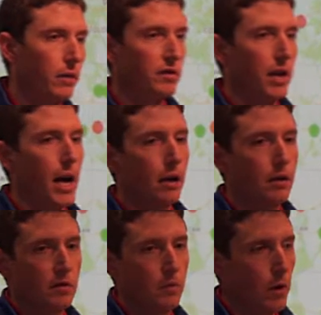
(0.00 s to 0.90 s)
of stock
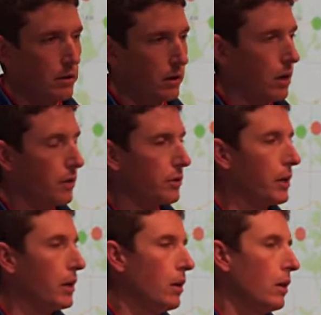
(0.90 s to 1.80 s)
somewhere in the
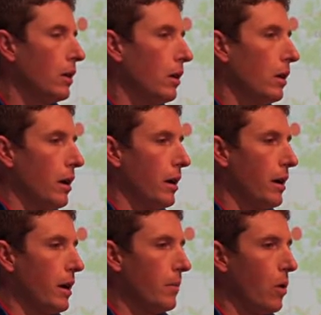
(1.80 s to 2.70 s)
country
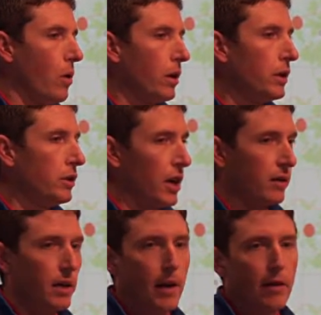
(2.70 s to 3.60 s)
on
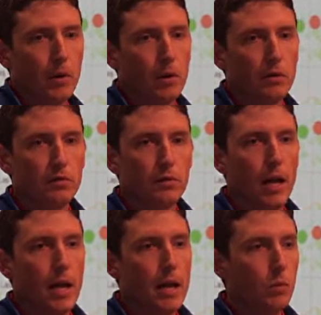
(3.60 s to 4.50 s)
Shocktop half barrels,
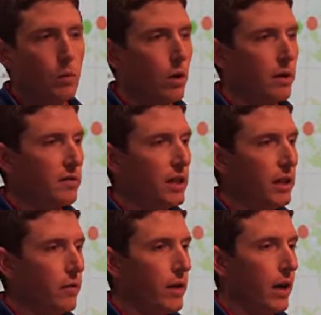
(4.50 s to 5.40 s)
and we want to see
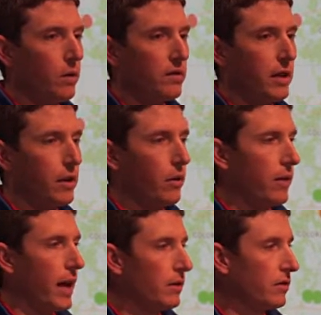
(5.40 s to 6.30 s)
for that wholesaler
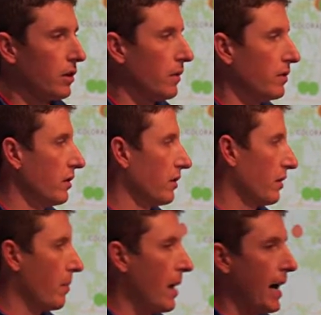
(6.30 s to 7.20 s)
that services
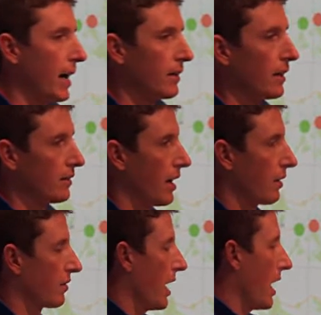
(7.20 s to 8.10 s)
the POC that's out
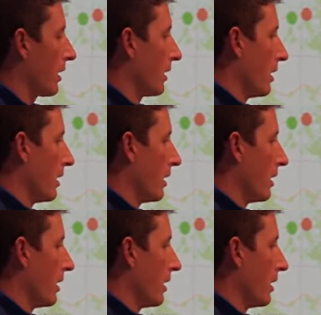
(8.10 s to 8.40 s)
of stock.